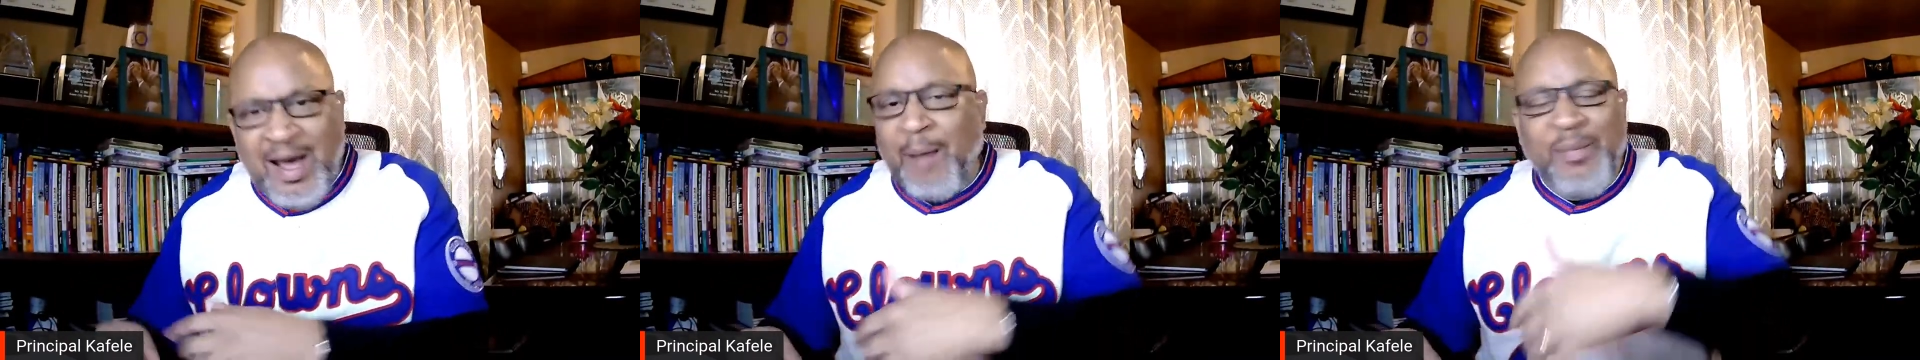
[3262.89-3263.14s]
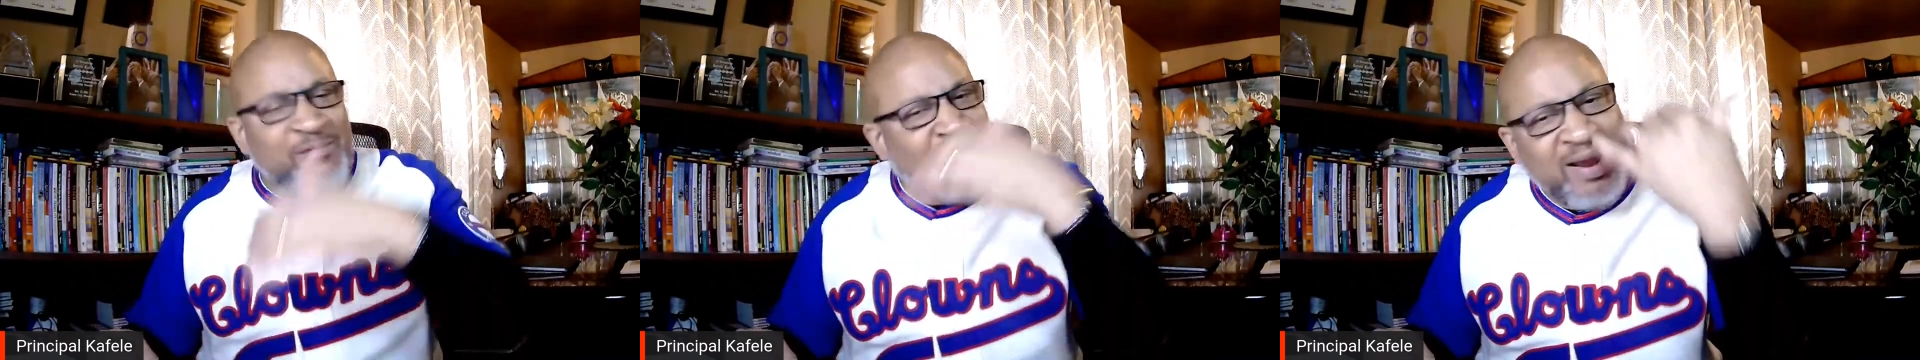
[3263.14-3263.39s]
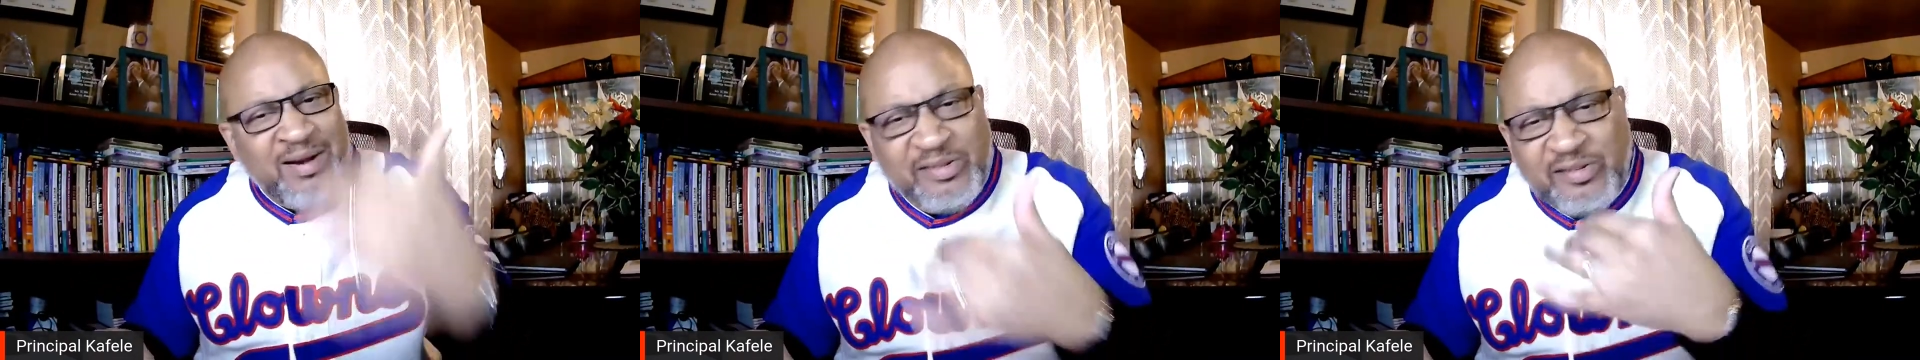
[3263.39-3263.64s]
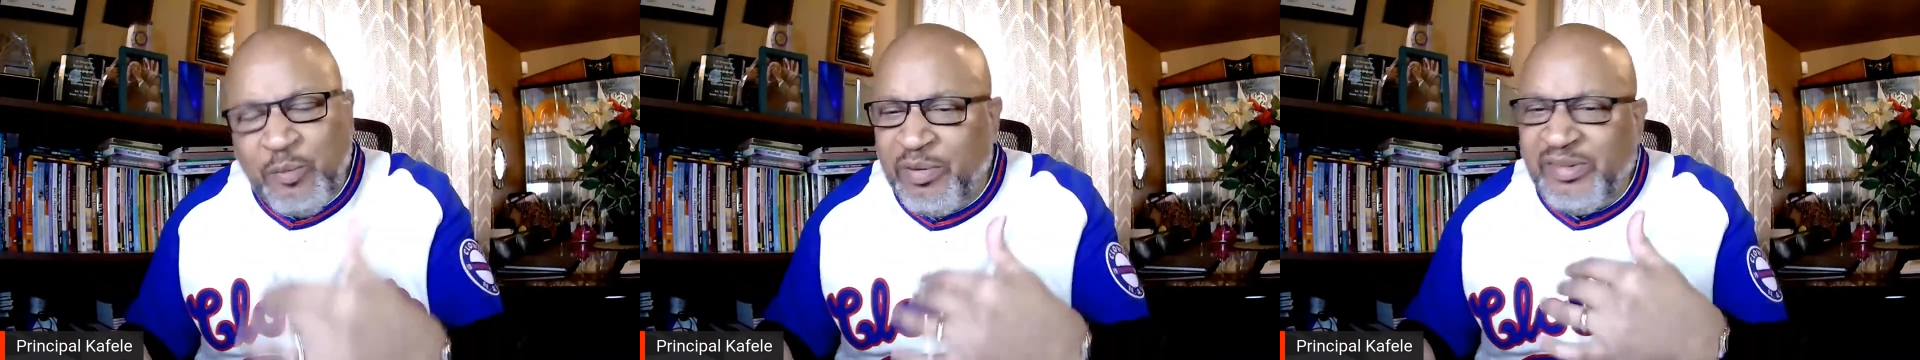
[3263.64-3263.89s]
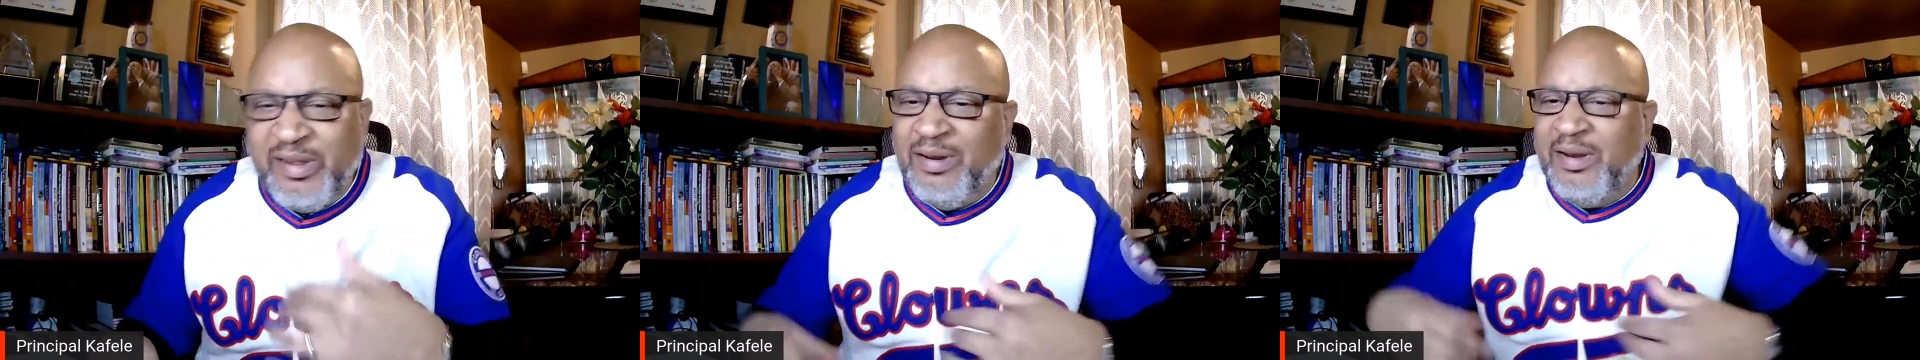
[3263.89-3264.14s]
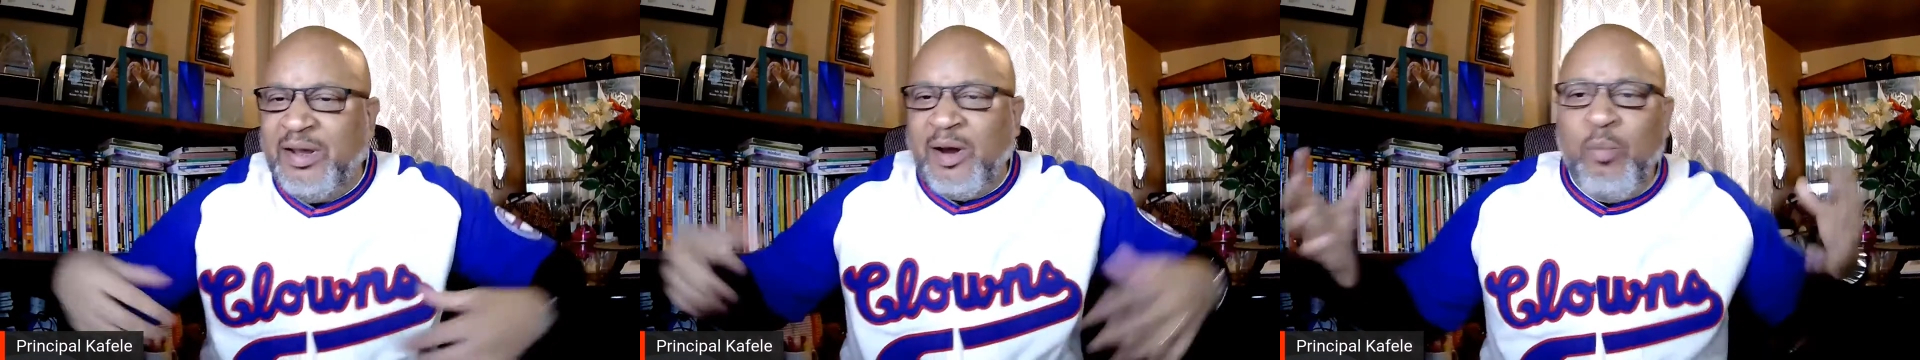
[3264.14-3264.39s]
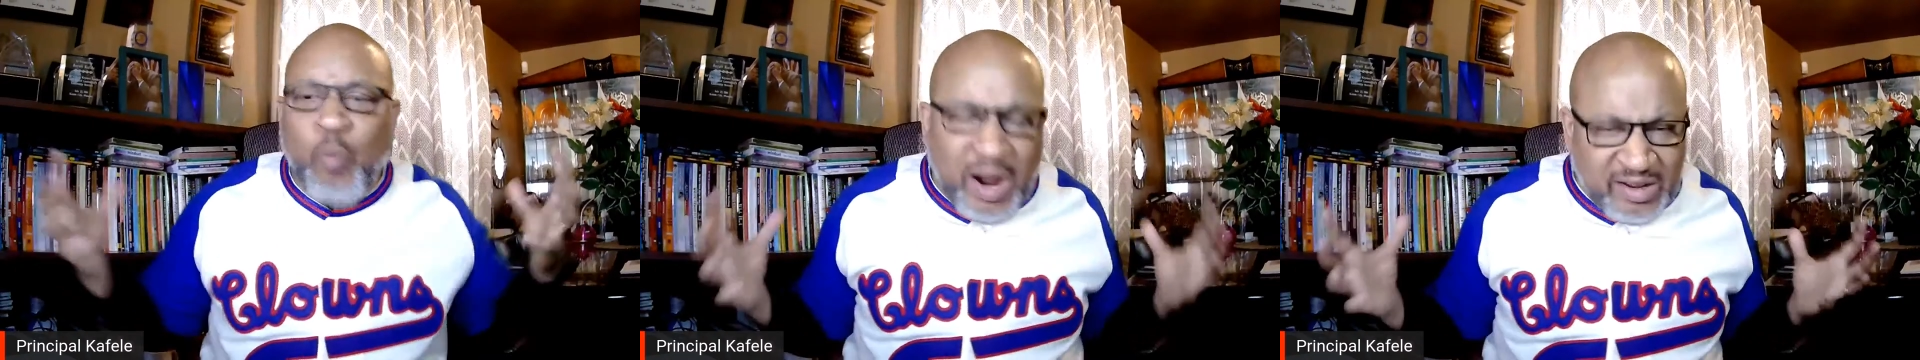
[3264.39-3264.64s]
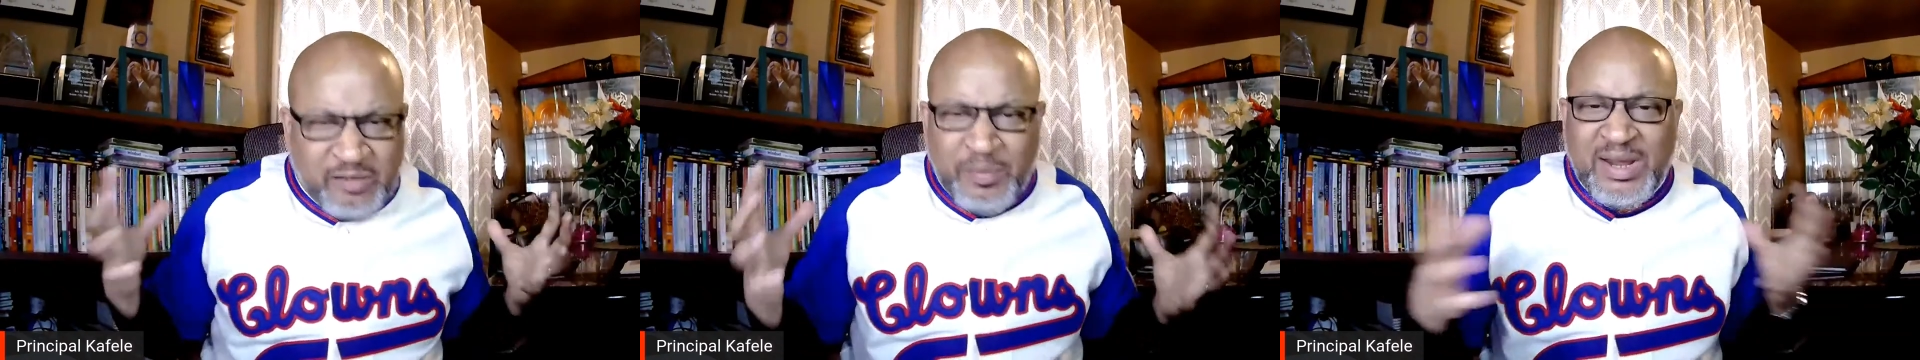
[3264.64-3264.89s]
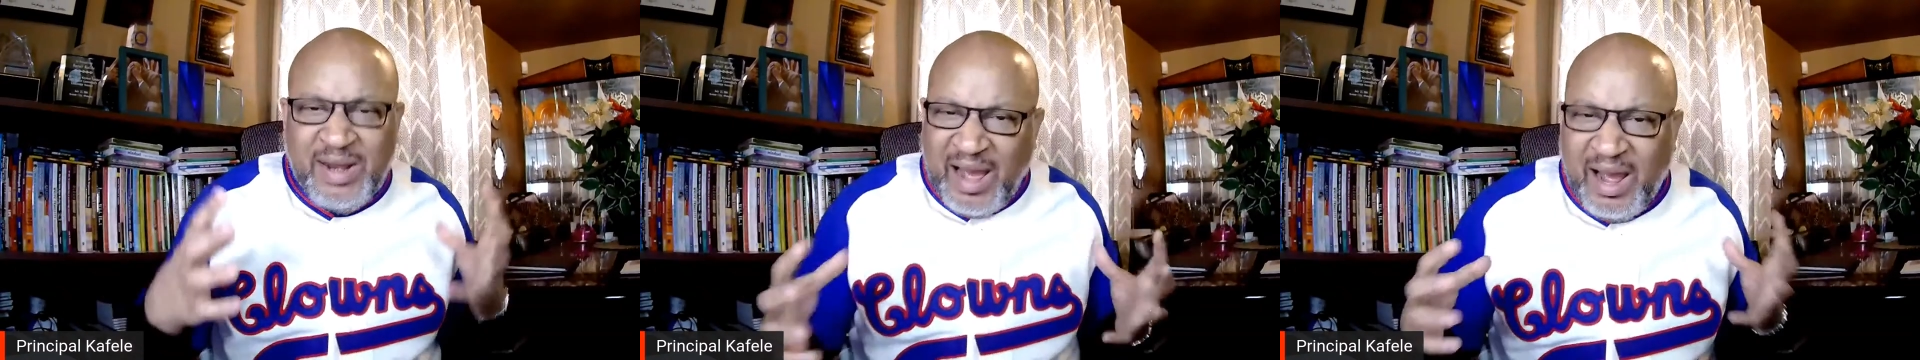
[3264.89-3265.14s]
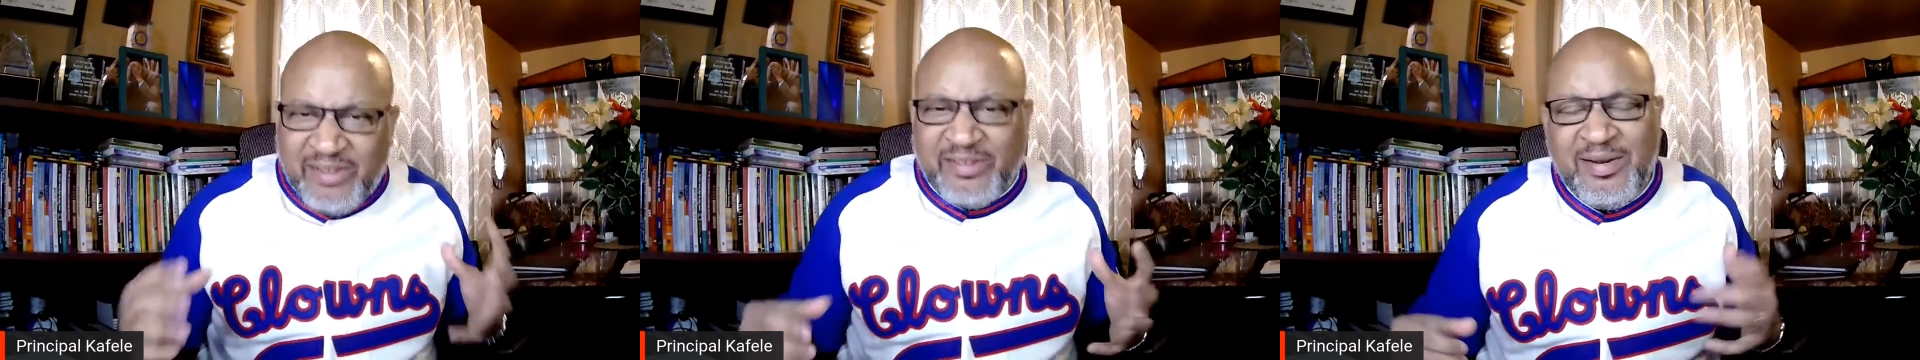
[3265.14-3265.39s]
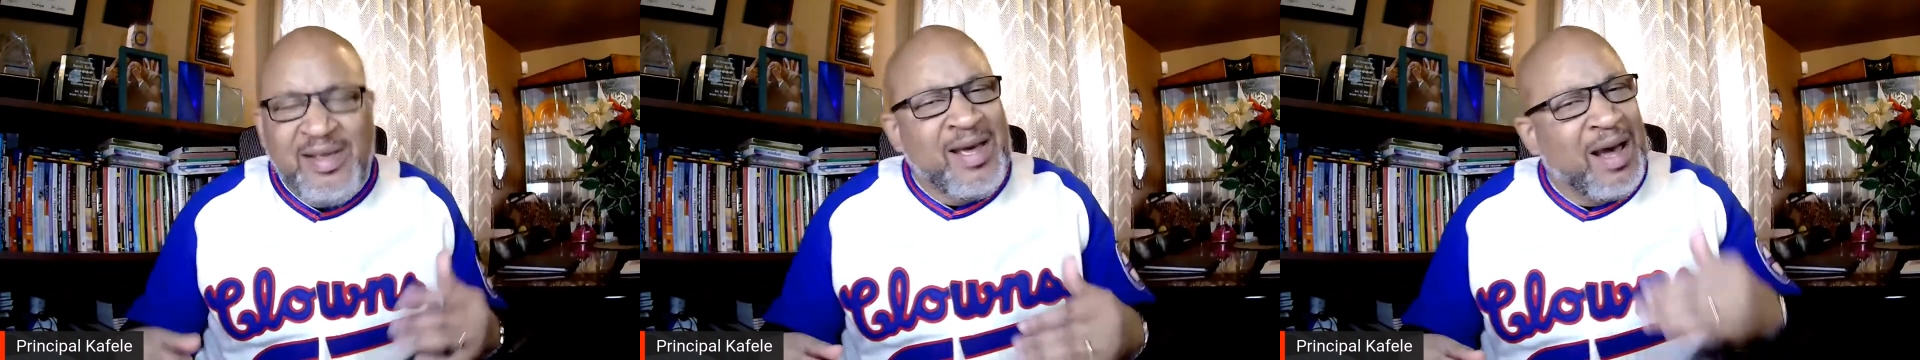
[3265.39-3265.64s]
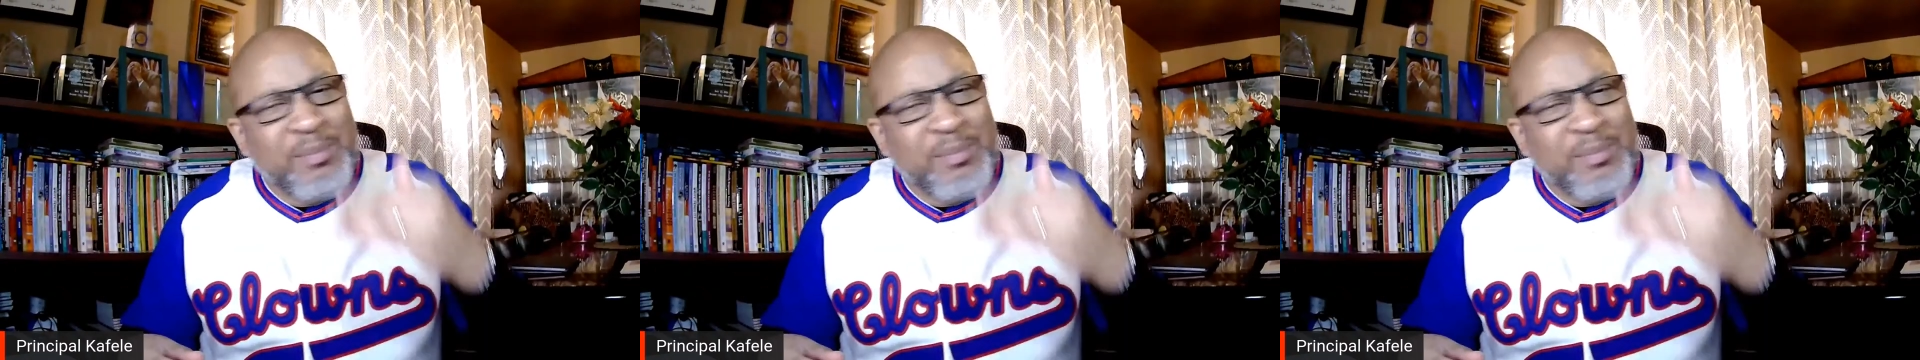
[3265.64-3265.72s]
I'm inviting the superintendent to come watch me in action.